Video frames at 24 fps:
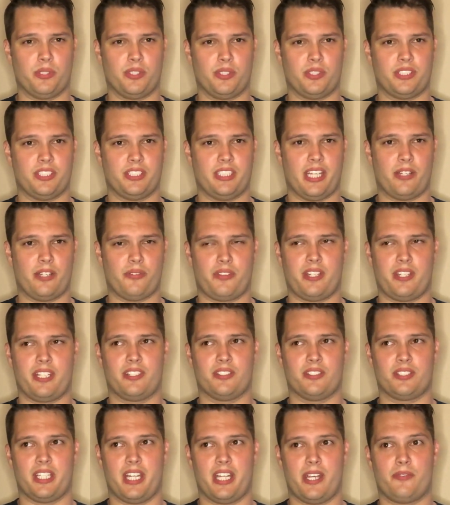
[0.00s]
I don't think
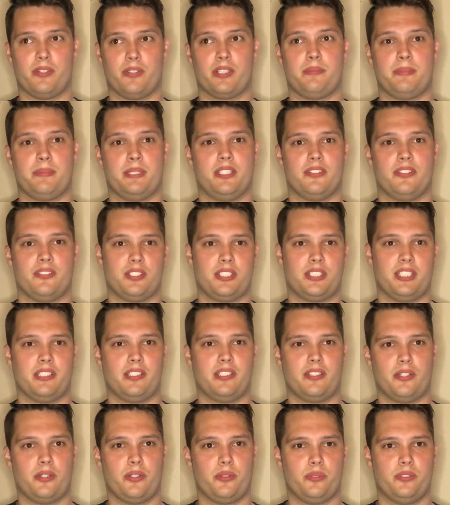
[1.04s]
there's ever going to be another
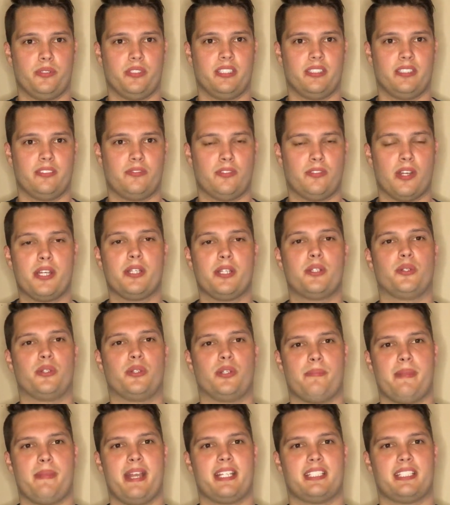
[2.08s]
silicone Freddy Krueger
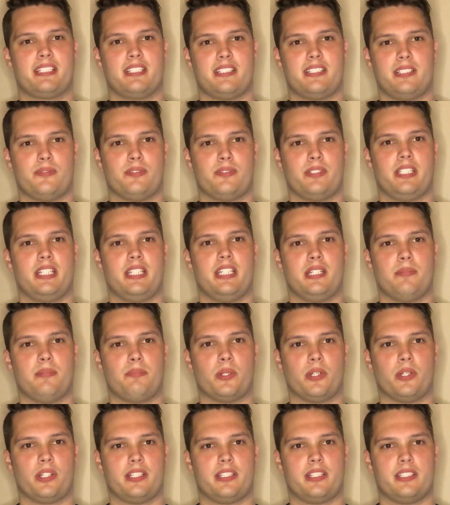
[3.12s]
mask that's ever going to hit the
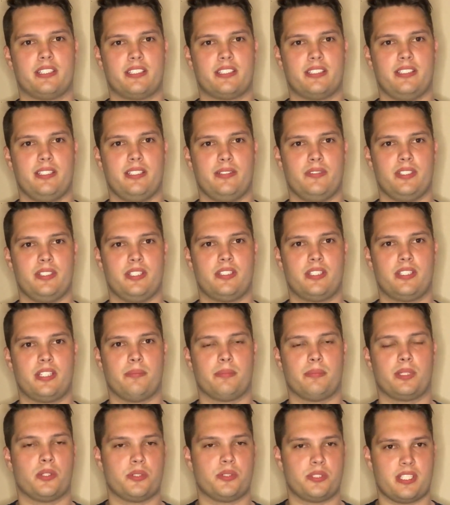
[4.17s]
market that's going to even come
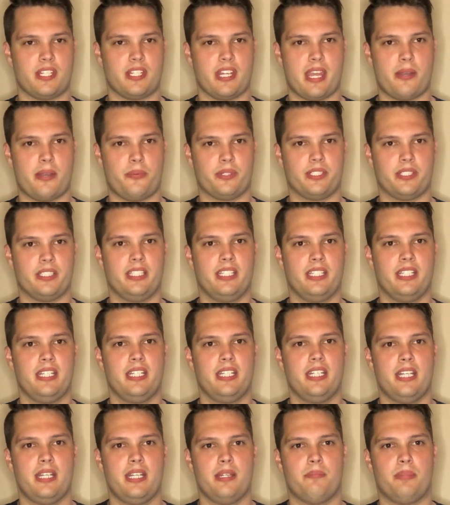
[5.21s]
close to that one.
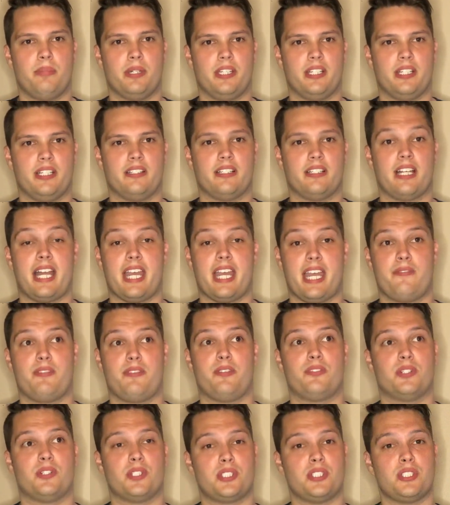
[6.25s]
But I have the
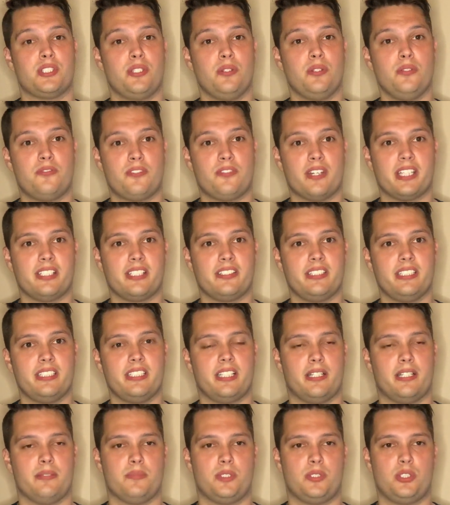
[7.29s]
version 2 finally.
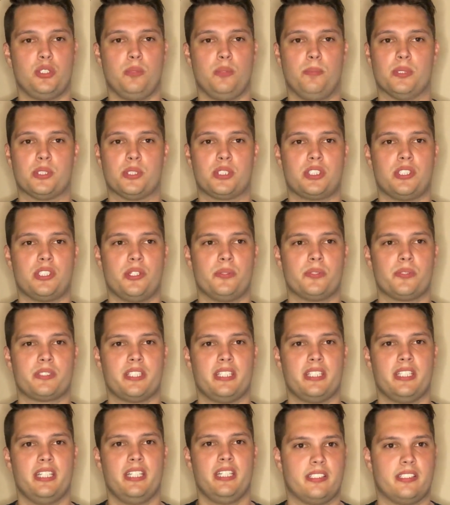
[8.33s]
I'm super stoked.